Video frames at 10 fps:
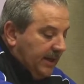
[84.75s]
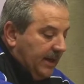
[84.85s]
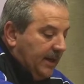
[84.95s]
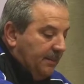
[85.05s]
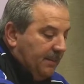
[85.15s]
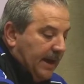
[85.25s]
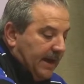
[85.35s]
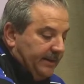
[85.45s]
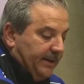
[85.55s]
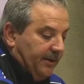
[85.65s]
it
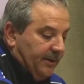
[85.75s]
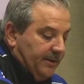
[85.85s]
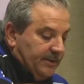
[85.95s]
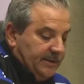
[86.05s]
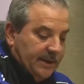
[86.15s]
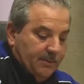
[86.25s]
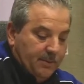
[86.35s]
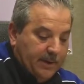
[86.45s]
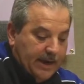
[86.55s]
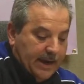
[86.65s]
unpacked here and see
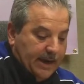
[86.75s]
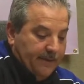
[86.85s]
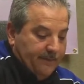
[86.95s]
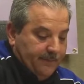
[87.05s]
what we have.